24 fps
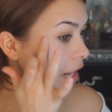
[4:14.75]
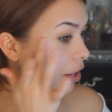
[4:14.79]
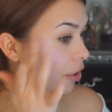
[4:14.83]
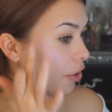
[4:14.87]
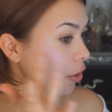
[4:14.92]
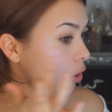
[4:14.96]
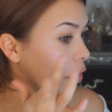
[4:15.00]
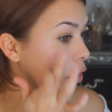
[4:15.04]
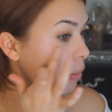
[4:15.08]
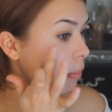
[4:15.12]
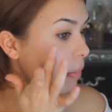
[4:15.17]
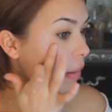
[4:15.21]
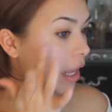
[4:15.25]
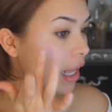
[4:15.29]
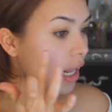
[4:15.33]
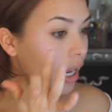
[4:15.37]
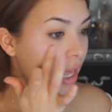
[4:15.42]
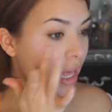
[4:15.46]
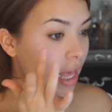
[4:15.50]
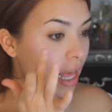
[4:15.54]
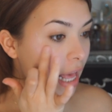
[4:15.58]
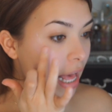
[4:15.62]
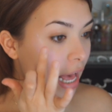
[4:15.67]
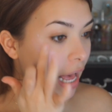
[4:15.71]
I don't know,
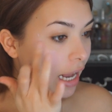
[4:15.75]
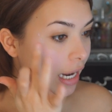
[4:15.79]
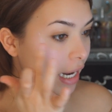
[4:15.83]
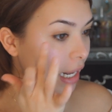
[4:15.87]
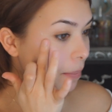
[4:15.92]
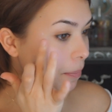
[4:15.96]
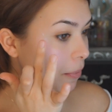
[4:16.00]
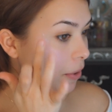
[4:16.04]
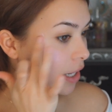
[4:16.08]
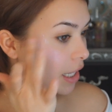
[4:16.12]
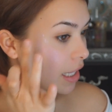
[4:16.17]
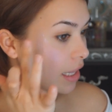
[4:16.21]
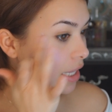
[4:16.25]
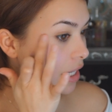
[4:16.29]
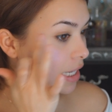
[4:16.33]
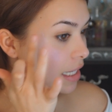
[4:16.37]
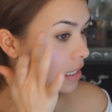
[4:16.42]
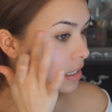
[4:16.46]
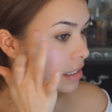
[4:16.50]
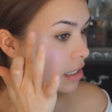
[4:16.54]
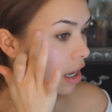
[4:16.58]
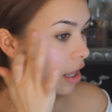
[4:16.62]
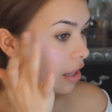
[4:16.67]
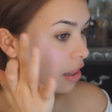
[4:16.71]
but I like putting
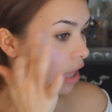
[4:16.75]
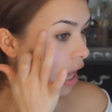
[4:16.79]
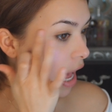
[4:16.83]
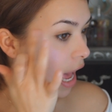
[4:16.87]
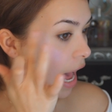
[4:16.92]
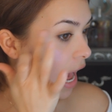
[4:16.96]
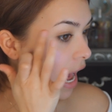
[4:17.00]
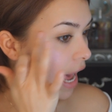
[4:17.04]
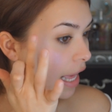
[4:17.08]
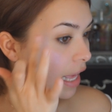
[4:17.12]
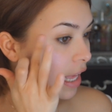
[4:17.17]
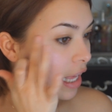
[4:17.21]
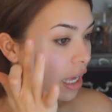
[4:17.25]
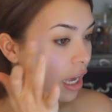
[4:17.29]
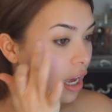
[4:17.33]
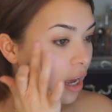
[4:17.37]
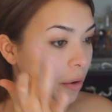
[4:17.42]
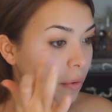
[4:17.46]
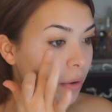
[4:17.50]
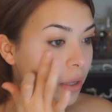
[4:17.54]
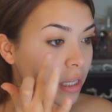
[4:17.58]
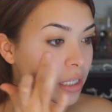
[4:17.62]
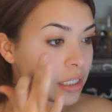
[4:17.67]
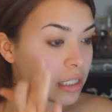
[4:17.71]
this on the high
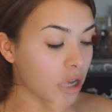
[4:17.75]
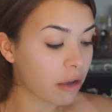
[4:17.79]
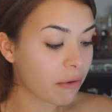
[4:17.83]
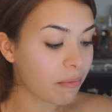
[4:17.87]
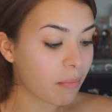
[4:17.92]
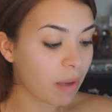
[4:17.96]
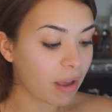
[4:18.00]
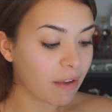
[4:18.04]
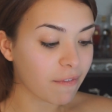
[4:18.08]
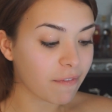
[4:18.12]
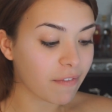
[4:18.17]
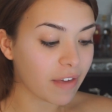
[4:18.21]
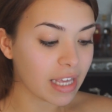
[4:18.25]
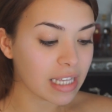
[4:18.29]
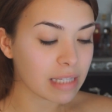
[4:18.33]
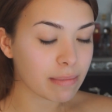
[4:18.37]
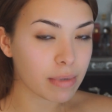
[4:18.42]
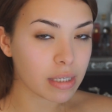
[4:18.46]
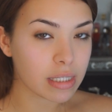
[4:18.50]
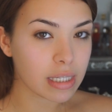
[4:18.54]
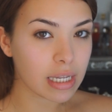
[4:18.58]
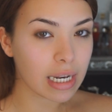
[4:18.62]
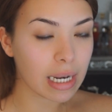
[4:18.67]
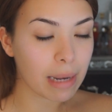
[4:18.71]
areas of my face,
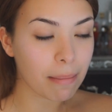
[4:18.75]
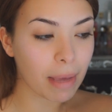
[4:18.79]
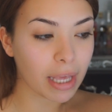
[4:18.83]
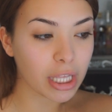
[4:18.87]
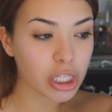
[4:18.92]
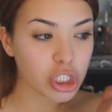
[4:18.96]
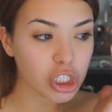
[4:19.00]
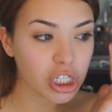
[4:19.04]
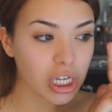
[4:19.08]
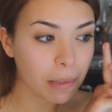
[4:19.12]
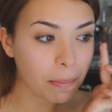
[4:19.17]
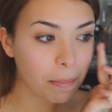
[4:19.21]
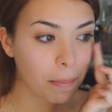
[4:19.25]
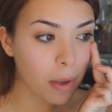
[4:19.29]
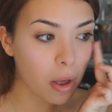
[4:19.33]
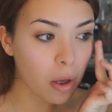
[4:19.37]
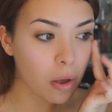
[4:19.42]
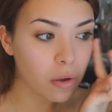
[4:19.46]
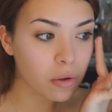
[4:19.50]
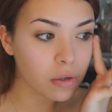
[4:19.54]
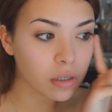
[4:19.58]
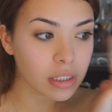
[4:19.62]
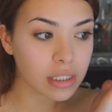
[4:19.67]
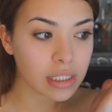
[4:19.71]
basically my
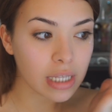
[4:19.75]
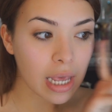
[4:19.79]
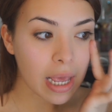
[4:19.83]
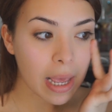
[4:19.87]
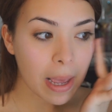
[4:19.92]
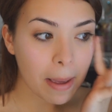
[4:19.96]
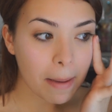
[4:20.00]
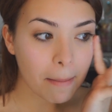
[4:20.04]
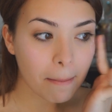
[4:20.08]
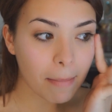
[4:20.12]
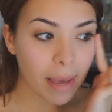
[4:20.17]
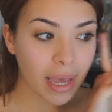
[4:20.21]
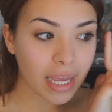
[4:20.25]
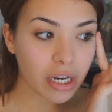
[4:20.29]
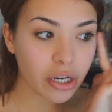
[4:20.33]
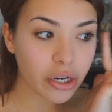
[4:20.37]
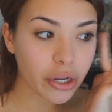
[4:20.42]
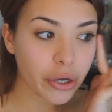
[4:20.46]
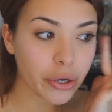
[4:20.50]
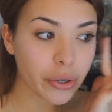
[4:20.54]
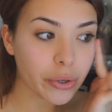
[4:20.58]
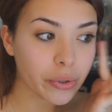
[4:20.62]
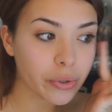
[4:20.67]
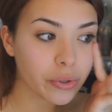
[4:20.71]
cheekbones, my
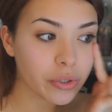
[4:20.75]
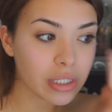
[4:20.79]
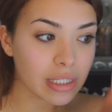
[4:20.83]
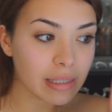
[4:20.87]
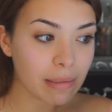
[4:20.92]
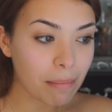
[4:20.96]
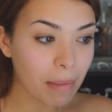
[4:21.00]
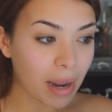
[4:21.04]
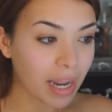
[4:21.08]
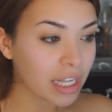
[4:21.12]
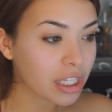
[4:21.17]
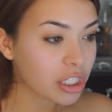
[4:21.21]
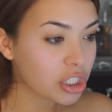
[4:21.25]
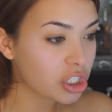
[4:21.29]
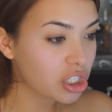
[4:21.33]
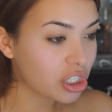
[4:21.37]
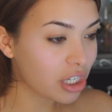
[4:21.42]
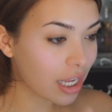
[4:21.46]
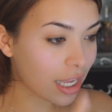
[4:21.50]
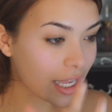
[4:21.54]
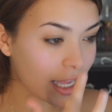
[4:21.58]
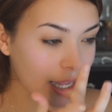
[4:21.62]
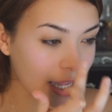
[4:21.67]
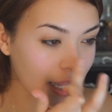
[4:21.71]
nose, my
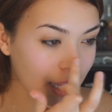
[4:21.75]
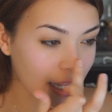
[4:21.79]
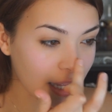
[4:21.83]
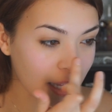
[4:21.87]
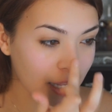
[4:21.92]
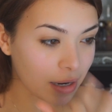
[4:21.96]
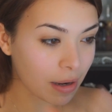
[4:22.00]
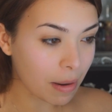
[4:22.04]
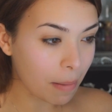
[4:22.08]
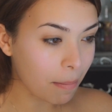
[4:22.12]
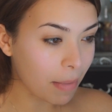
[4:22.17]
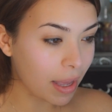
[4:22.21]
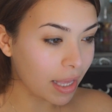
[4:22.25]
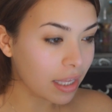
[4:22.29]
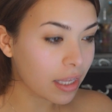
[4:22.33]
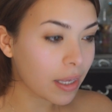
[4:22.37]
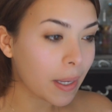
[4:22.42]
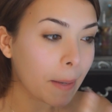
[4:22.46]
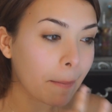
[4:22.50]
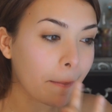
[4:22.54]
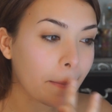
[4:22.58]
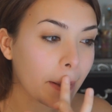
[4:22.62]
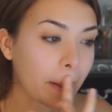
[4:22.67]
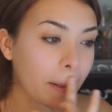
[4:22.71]
chin, my
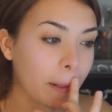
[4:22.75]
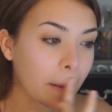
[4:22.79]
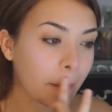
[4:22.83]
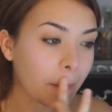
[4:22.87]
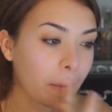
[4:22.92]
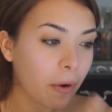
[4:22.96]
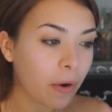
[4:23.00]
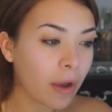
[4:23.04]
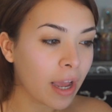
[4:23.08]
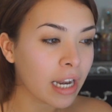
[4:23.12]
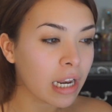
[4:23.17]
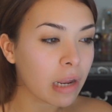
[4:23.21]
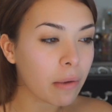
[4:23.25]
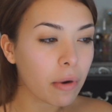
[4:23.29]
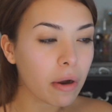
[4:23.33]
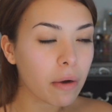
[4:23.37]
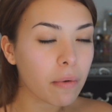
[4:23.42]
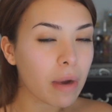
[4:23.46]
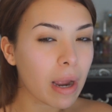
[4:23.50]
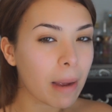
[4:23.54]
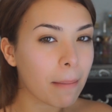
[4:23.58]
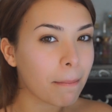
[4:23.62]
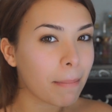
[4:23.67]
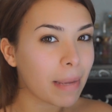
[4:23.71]
cupid's bow,
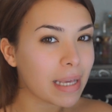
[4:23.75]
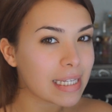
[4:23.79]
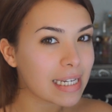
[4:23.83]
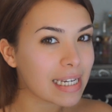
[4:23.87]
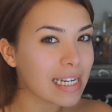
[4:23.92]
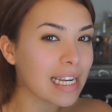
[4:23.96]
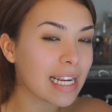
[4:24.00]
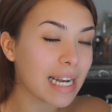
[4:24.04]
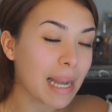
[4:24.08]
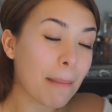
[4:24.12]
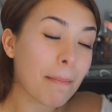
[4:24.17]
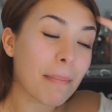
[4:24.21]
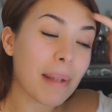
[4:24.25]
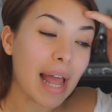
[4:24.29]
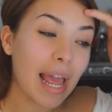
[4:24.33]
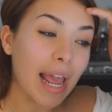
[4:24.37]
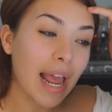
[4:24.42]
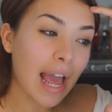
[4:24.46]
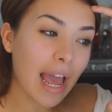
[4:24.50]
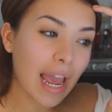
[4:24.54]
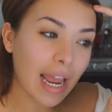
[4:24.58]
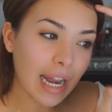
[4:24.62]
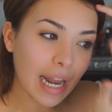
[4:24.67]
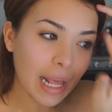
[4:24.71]
anywhere where I'm basically gonna
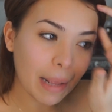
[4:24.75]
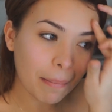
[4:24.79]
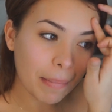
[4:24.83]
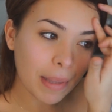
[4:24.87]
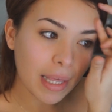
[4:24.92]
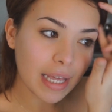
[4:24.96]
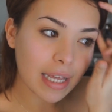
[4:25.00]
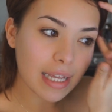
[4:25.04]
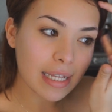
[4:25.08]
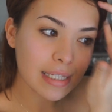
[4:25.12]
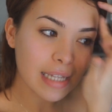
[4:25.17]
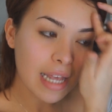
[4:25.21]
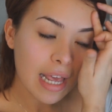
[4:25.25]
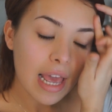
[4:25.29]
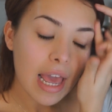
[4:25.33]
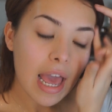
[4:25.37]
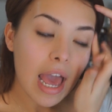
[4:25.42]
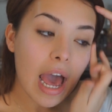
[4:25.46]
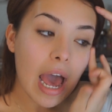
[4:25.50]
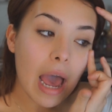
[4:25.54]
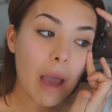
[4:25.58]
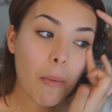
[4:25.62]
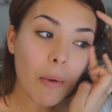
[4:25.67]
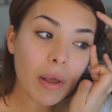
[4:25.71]
apply highlight because
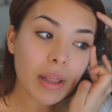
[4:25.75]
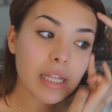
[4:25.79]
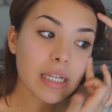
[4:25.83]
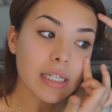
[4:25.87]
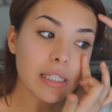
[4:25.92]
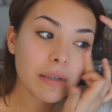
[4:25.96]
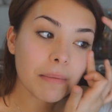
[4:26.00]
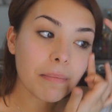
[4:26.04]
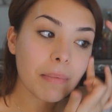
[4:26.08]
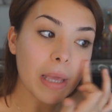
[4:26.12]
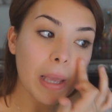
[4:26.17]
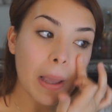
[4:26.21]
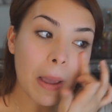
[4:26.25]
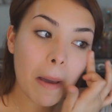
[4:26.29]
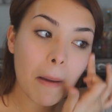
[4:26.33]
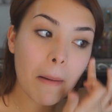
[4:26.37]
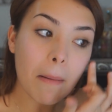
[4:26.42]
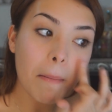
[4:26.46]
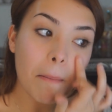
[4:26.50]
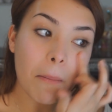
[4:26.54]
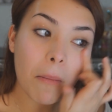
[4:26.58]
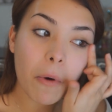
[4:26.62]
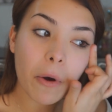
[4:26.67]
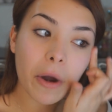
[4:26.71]
I want this to be
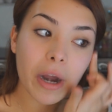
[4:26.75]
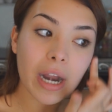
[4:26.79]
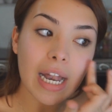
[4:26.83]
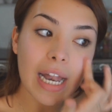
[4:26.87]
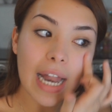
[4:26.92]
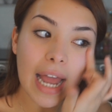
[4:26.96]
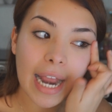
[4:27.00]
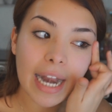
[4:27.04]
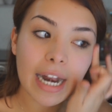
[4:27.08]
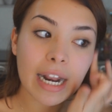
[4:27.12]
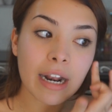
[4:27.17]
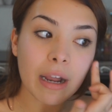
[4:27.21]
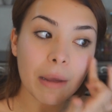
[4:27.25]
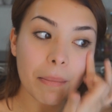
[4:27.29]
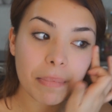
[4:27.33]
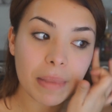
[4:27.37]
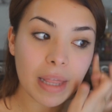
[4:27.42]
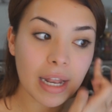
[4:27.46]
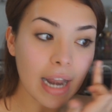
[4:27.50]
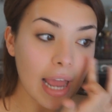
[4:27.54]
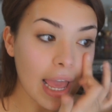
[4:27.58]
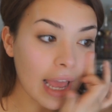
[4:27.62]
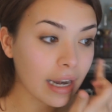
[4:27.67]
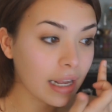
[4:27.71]
more lighted
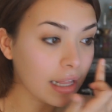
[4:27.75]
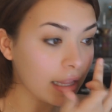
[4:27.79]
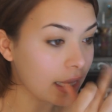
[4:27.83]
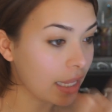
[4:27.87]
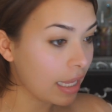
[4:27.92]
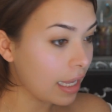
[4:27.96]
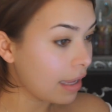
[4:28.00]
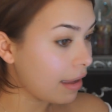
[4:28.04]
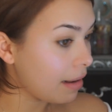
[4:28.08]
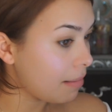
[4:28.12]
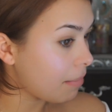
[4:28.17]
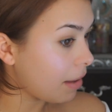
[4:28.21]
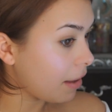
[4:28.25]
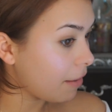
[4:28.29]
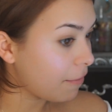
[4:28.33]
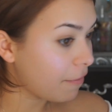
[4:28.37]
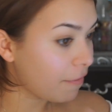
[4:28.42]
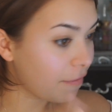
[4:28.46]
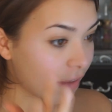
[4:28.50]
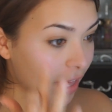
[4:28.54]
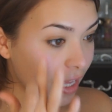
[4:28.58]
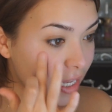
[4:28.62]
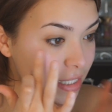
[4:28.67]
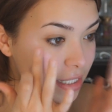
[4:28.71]
up than anything in my
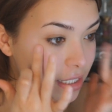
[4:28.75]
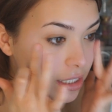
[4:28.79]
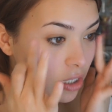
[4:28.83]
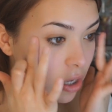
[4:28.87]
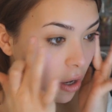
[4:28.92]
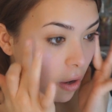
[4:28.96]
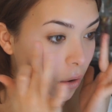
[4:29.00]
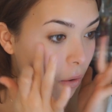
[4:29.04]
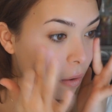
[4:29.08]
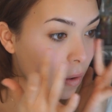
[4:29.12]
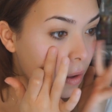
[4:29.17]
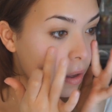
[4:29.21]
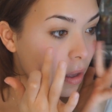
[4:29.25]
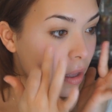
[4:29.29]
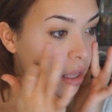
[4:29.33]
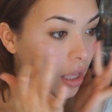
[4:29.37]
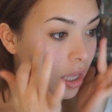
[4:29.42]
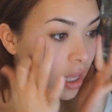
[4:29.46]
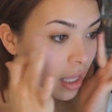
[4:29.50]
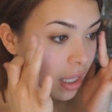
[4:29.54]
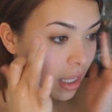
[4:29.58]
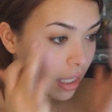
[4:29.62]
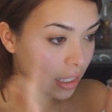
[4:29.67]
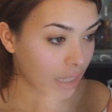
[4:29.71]
face. So
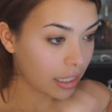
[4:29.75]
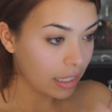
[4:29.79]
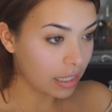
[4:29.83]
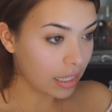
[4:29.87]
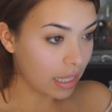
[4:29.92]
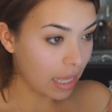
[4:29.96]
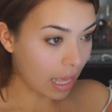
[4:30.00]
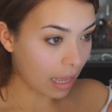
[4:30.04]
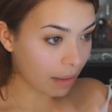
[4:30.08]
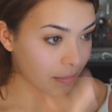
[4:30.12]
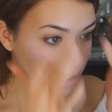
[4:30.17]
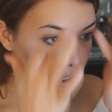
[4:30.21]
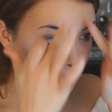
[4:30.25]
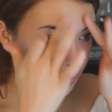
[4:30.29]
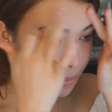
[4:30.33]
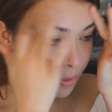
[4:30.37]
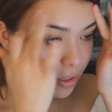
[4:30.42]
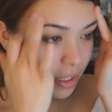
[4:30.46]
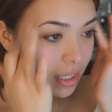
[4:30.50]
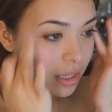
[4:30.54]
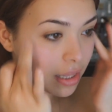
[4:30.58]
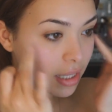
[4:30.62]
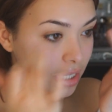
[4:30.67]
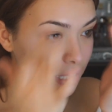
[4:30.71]
yeah, I'm just
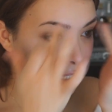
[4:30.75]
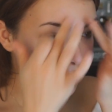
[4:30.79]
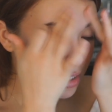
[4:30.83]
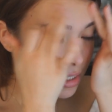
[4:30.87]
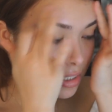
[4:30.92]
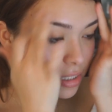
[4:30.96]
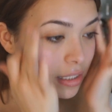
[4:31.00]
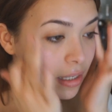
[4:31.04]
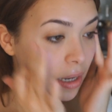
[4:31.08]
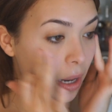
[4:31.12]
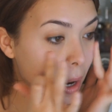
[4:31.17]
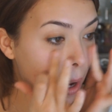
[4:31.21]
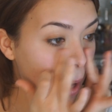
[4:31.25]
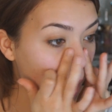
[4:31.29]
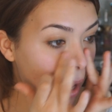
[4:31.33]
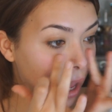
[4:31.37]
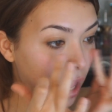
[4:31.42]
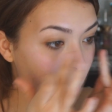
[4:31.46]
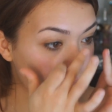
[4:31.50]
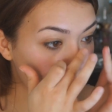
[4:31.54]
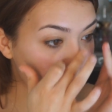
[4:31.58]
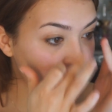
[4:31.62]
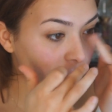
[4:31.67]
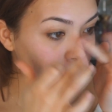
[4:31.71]
putting this
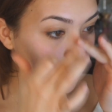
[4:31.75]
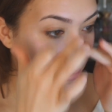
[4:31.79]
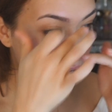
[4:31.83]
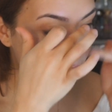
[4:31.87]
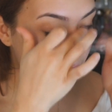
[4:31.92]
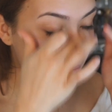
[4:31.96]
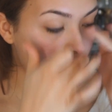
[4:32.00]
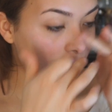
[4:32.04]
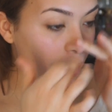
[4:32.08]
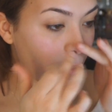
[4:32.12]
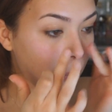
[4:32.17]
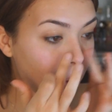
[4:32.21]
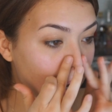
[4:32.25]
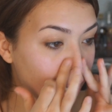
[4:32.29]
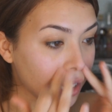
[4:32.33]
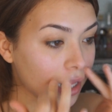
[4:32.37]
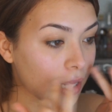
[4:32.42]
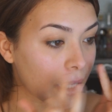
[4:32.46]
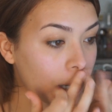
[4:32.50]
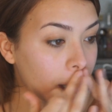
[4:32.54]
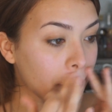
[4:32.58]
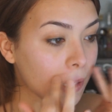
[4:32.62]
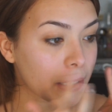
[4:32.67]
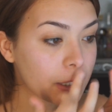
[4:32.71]
everywhere where I want
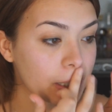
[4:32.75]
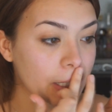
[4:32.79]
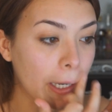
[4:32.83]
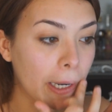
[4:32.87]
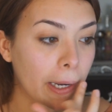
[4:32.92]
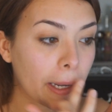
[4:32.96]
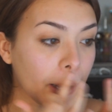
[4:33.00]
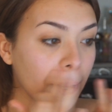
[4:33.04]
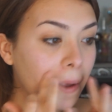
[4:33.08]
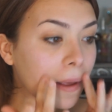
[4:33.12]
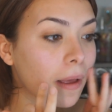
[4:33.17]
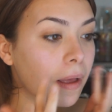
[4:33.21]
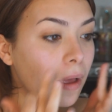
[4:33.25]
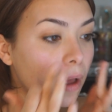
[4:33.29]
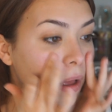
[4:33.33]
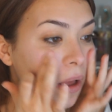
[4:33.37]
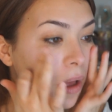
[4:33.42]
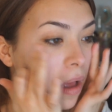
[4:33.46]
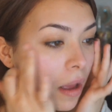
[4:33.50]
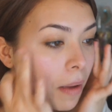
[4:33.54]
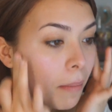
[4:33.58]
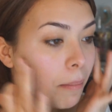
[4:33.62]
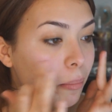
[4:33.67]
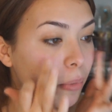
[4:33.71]
it to look
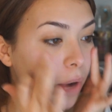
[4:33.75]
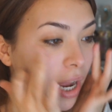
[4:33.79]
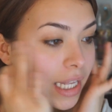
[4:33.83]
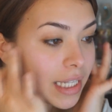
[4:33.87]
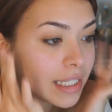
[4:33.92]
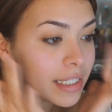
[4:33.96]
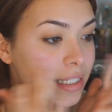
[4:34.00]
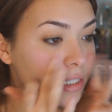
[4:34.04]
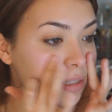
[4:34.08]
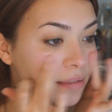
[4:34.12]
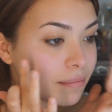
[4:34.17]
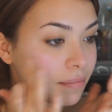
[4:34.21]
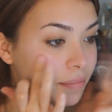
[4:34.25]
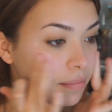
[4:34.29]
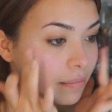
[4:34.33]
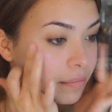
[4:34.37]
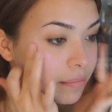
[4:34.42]
bright.